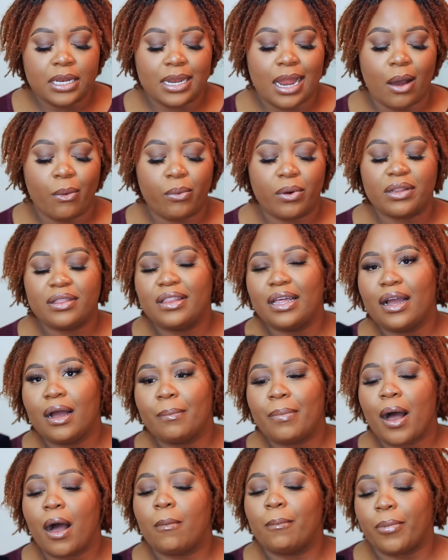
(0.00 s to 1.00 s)
Now, one thing
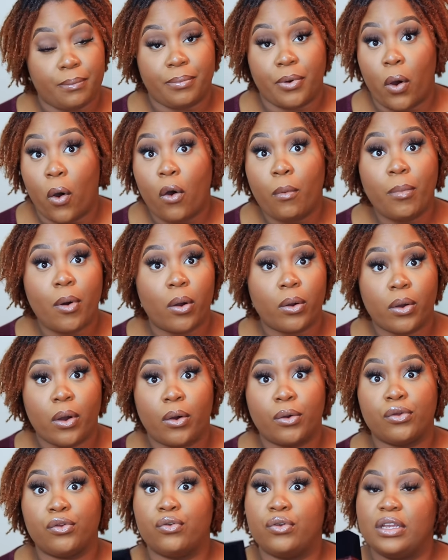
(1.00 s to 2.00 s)
about
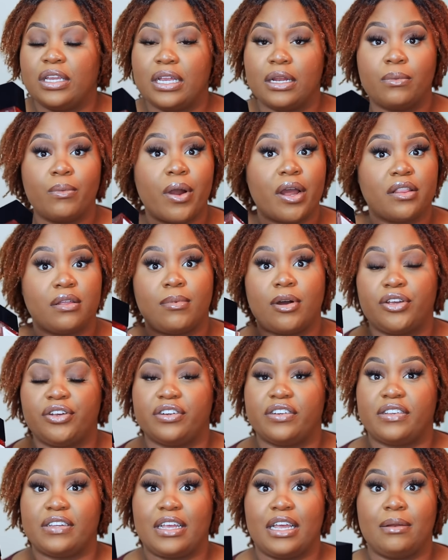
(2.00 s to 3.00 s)
Bohoboco, you need to wear them on your
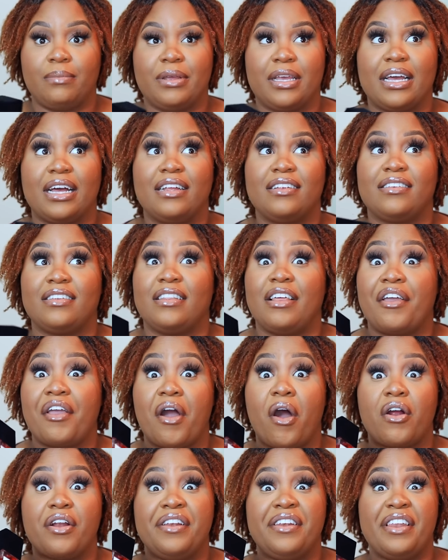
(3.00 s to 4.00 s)
skin because they
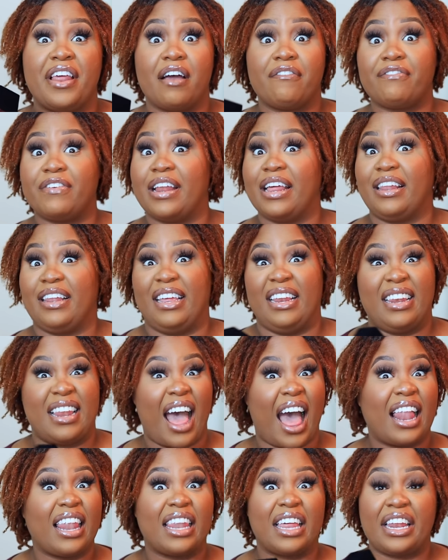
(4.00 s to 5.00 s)
are definitely
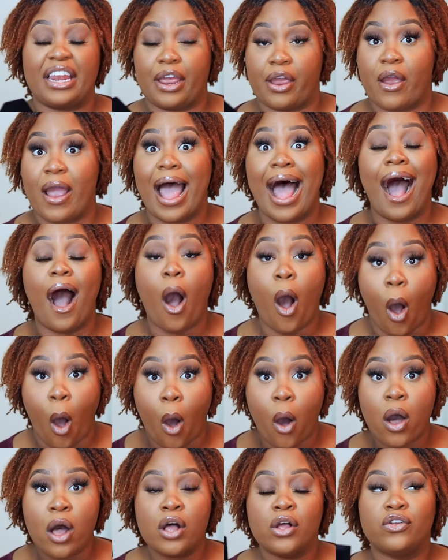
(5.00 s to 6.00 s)
not linear at
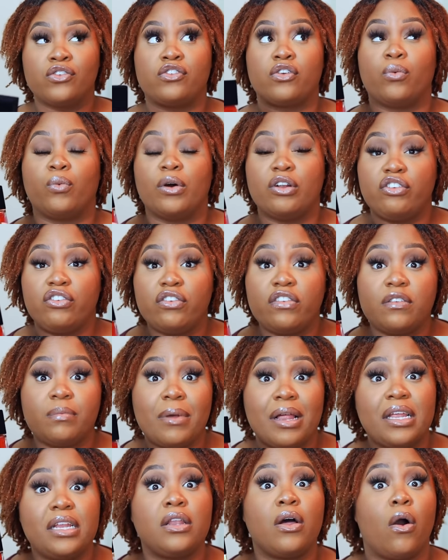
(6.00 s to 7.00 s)
all. So what you
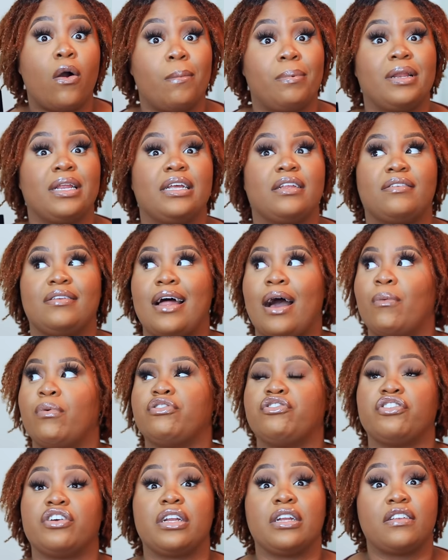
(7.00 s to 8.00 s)
smell in the opening is not
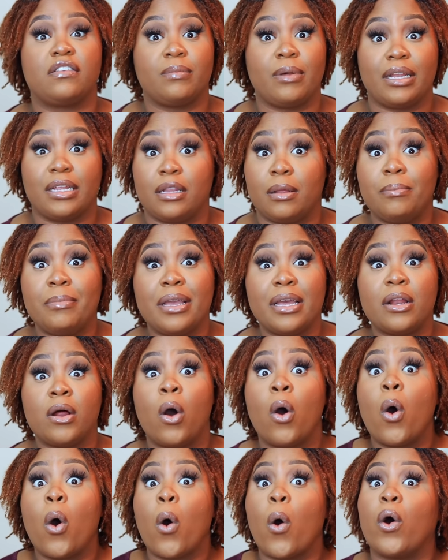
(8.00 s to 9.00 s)
what you're gonna smell in the mid
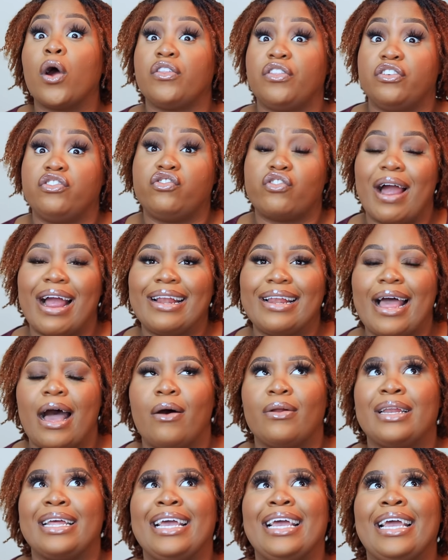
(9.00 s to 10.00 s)
or the dry
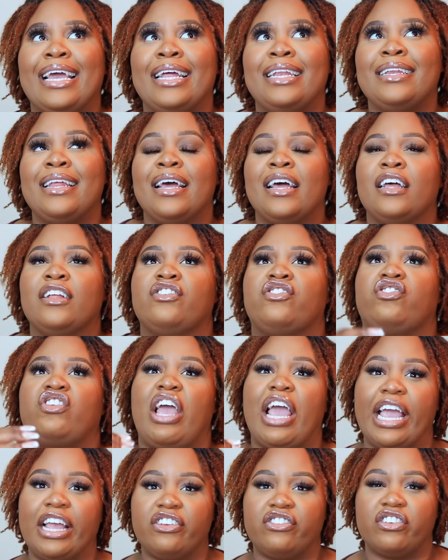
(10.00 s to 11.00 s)
down. It
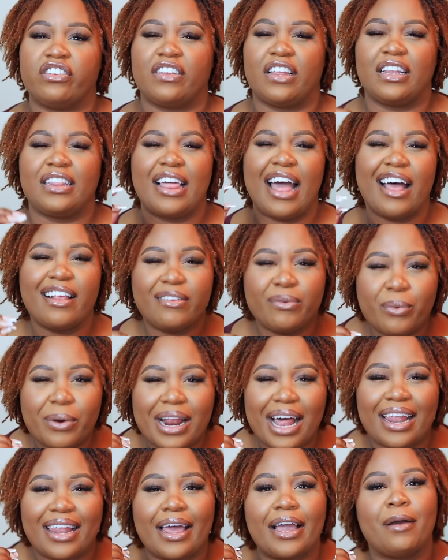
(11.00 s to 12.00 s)
changes, and that's what
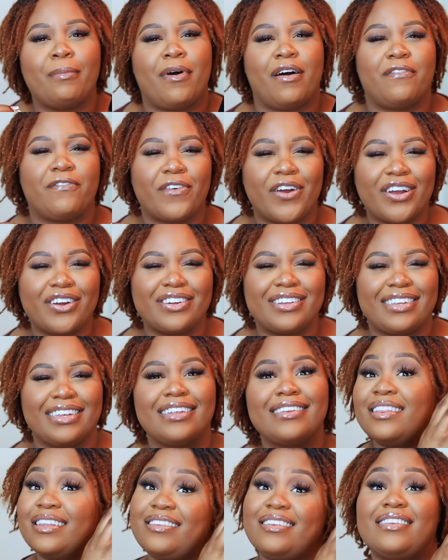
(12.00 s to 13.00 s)
I like about
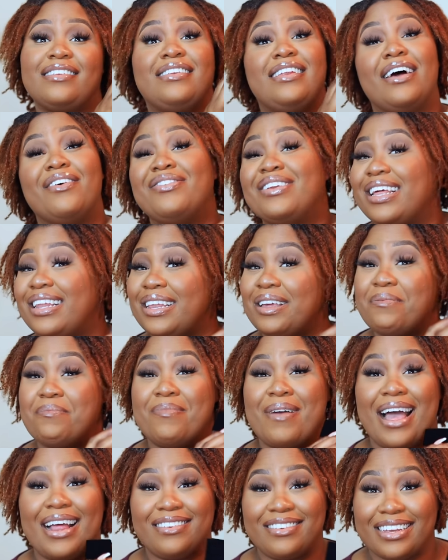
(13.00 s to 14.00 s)
fragrances. This is definitely
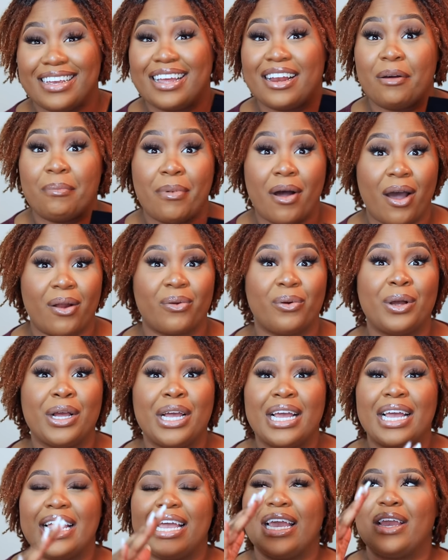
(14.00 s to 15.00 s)
magic in a bottle.
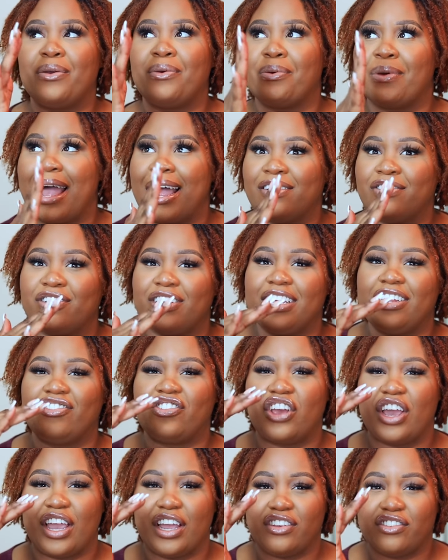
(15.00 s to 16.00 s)
It gradually
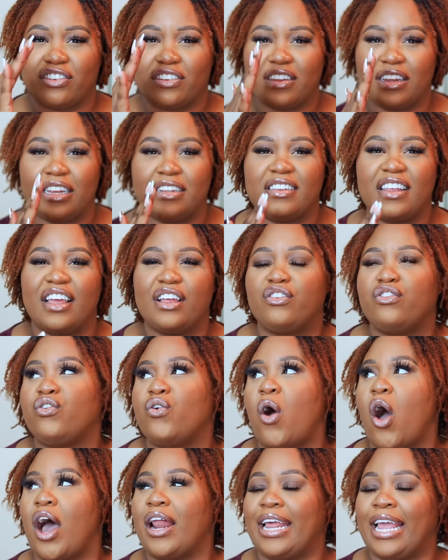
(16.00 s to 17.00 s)
changes, and it takes
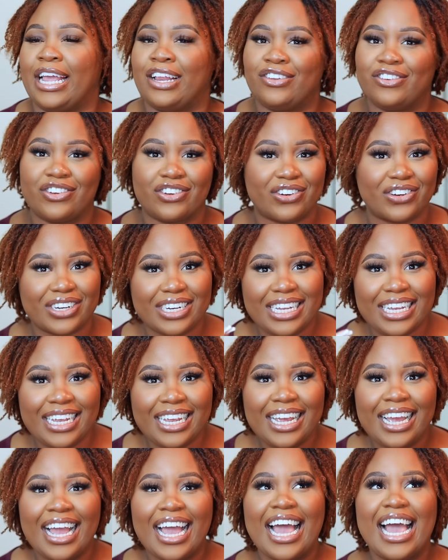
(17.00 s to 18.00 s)
you on a journey.